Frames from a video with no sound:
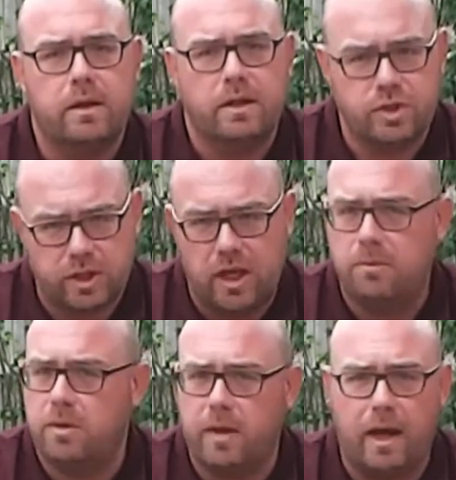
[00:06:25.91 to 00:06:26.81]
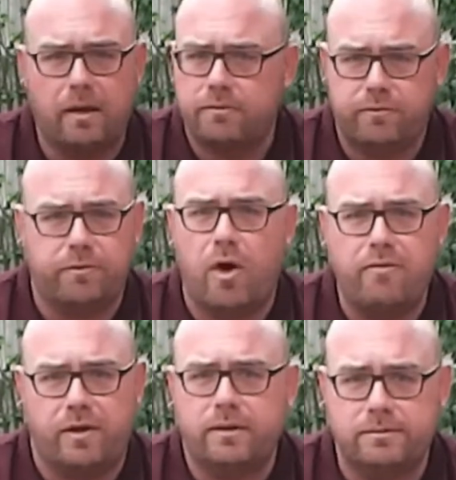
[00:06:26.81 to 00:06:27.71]
and just keep doing that
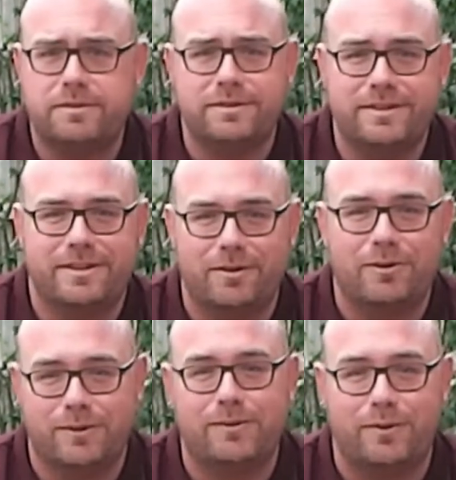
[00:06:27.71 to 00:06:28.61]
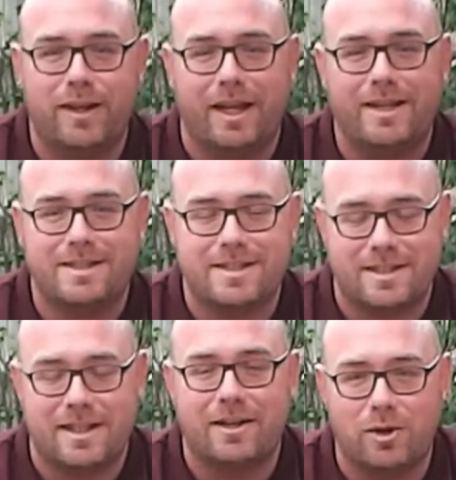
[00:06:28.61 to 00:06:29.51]
forever, or for the next, as I
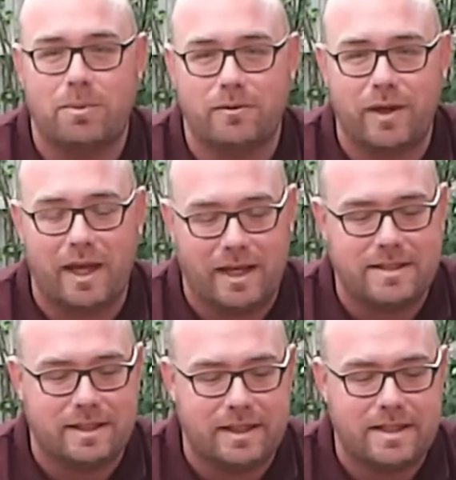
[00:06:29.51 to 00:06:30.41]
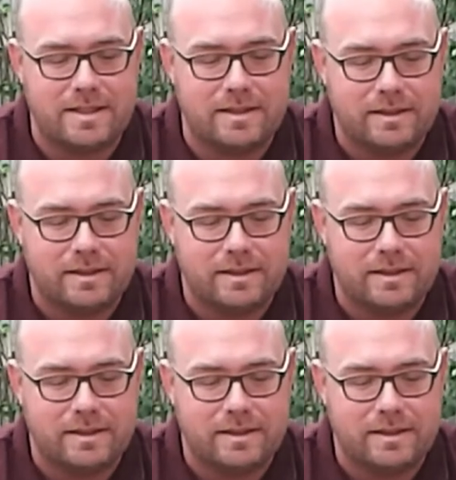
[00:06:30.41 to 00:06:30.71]
said, couple of years at least.